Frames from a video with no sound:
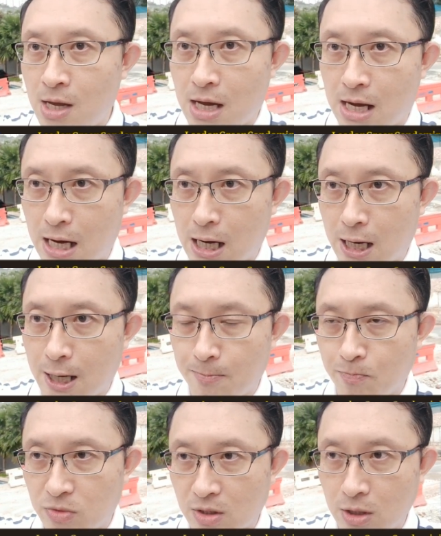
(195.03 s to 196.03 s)
uh,
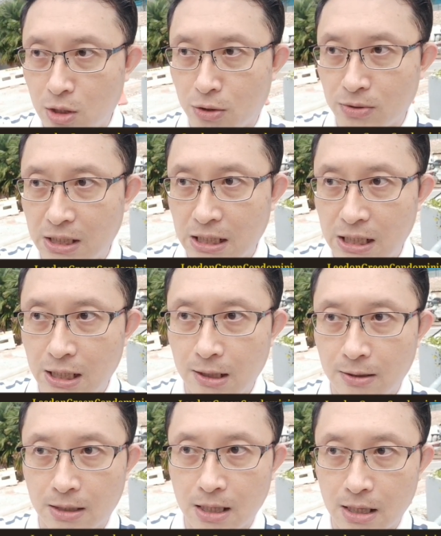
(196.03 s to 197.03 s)
you know the
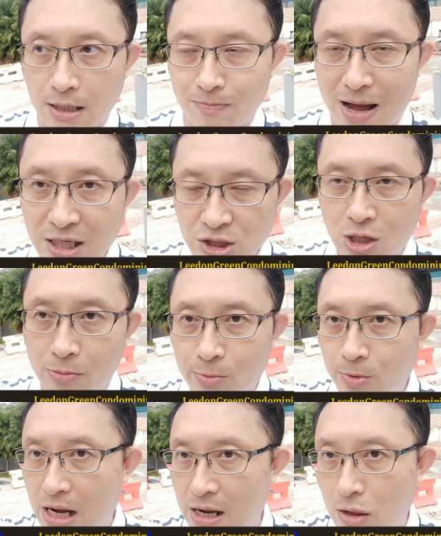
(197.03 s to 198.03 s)
bus stop
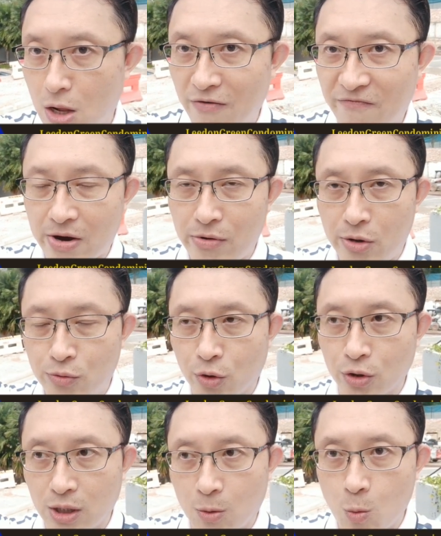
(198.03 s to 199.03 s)
along Farrer Road
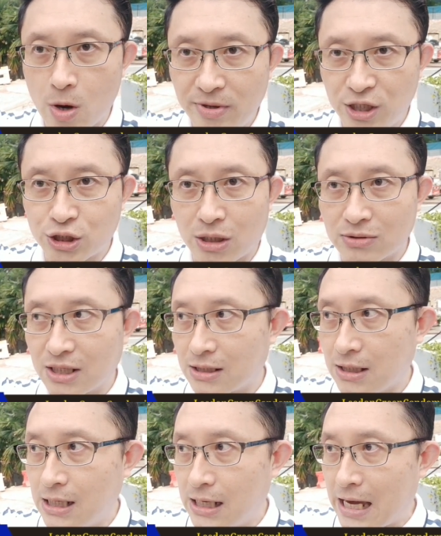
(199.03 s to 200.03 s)
will be shorted
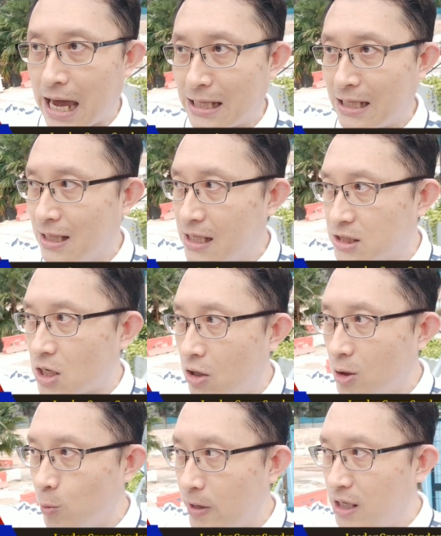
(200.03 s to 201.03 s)
and it leads all the
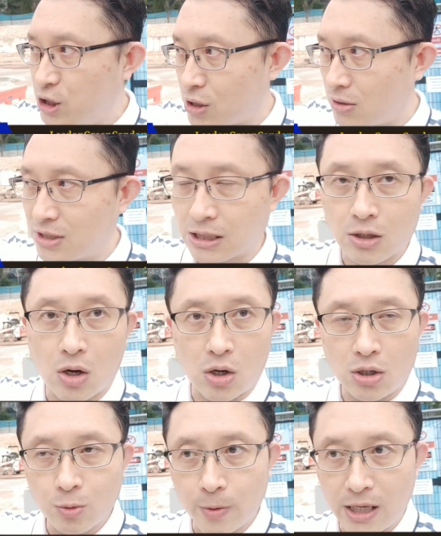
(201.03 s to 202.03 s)
way shorted all
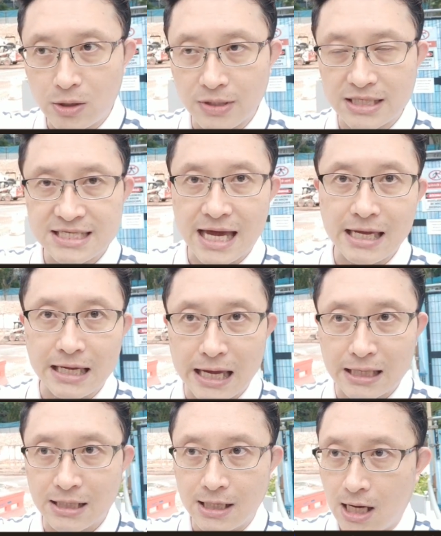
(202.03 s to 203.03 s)
the way to the side gate
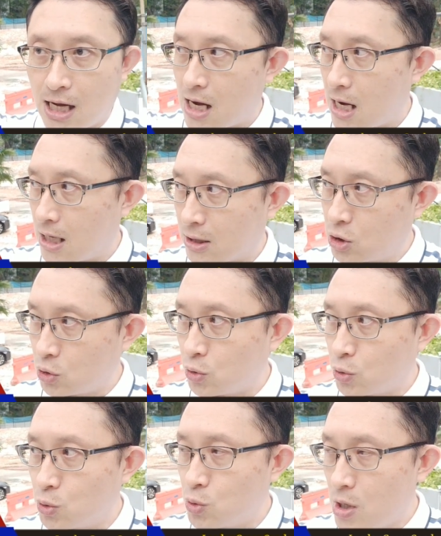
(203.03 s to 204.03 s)
uh,
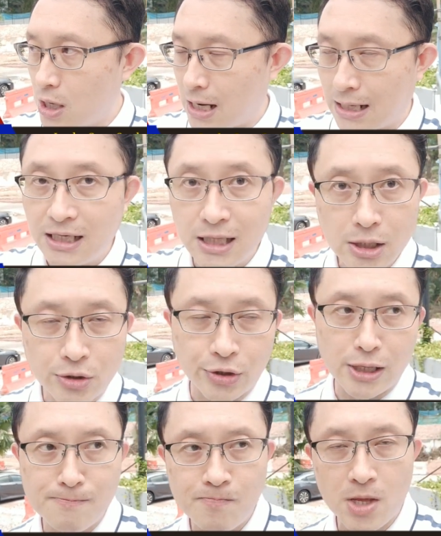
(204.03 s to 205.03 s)
to uh, Leedon
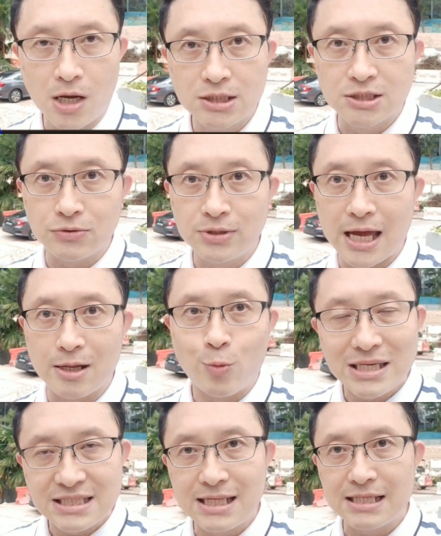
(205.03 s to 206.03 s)
Green so that
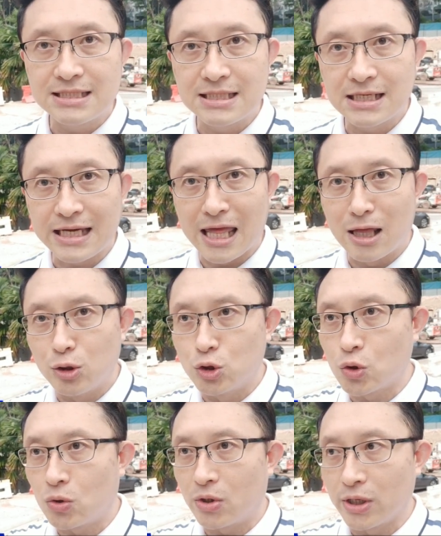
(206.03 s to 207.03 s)
residents here can
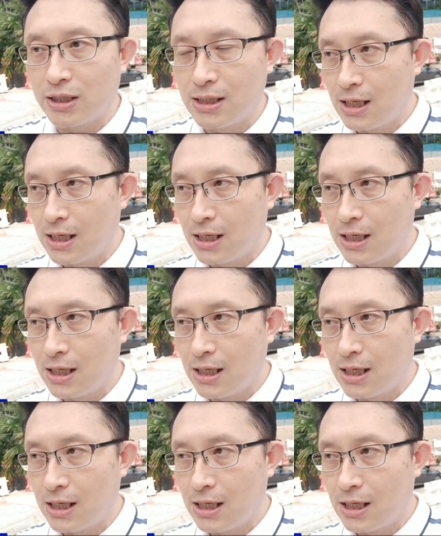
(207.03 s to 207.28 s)
enjoy